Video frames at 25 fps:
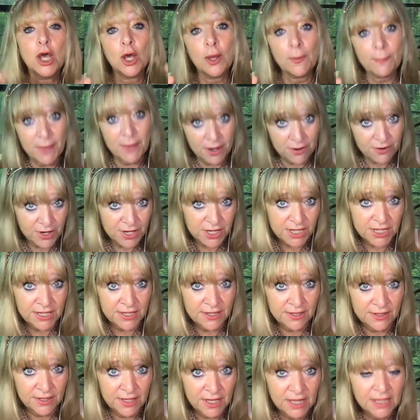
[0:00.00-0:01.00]

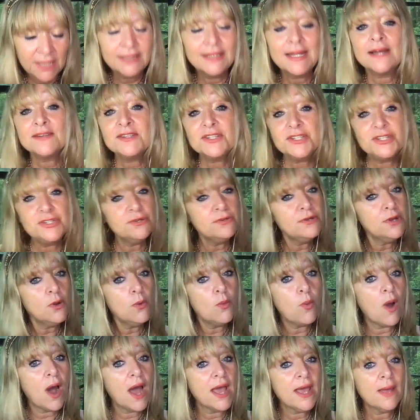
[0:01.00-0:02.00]
America. Now, do you know
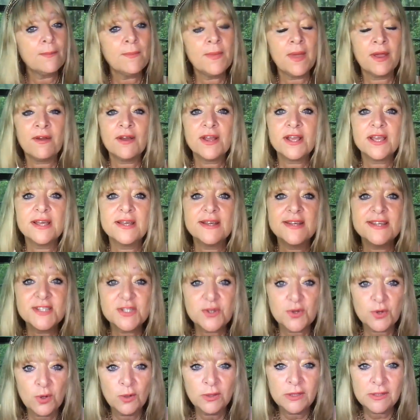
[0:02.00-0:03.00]
why America is
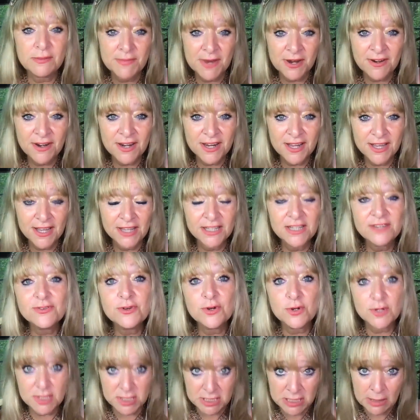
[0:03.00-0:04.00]
called America? And of
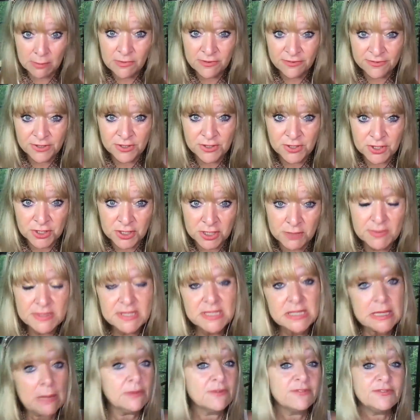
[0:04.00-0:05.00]
course, some of you do, but
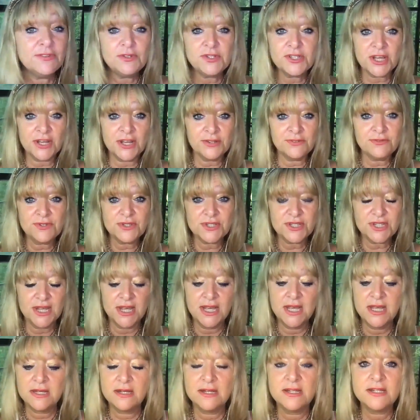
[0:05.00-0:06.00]
some of you don't,
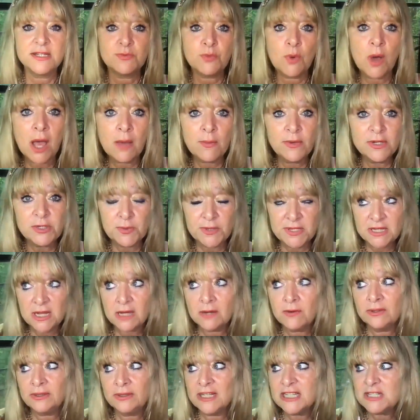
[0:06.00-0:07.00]
because why would we
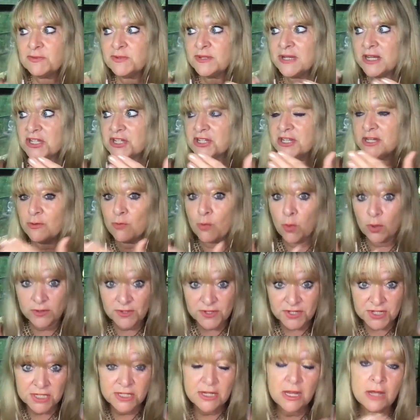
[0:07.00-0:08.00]
know unless we actually want
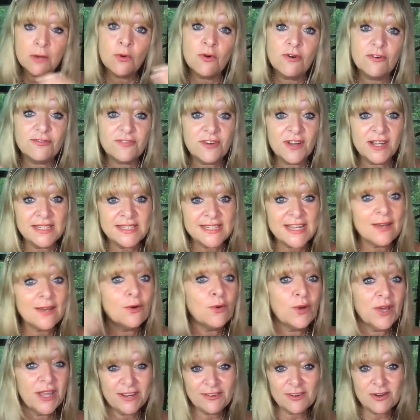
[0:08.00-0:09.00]
to know or find out
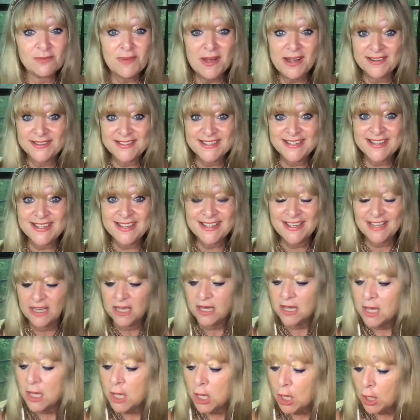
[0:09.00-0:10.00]
or hear about it?
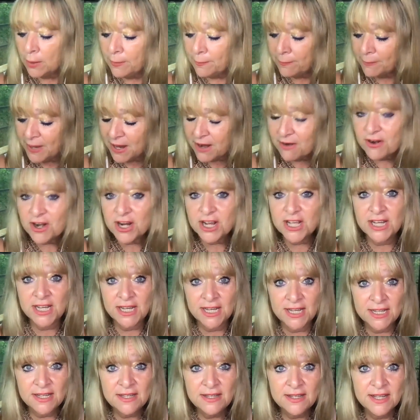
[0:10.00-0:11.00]

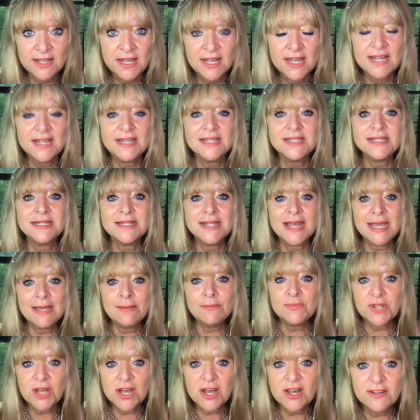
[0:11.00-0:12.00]
America is
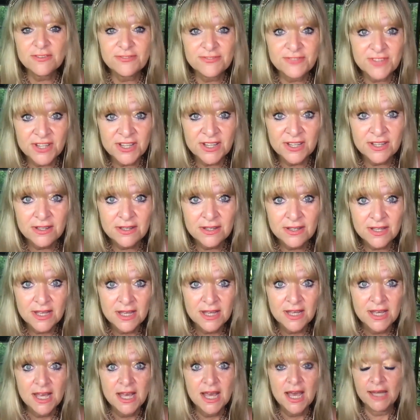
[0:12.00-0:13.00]
named after
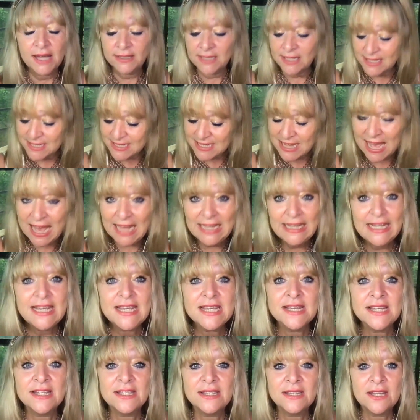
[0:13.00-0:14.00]
an
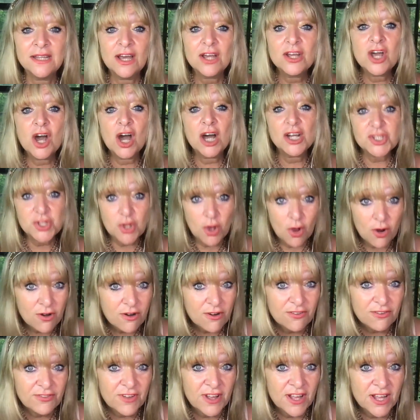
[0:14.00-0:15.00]
Italian
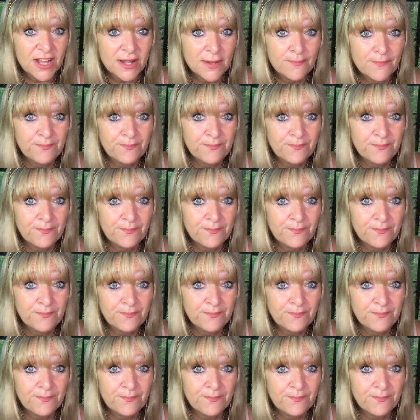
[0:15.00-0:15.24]
cartographer.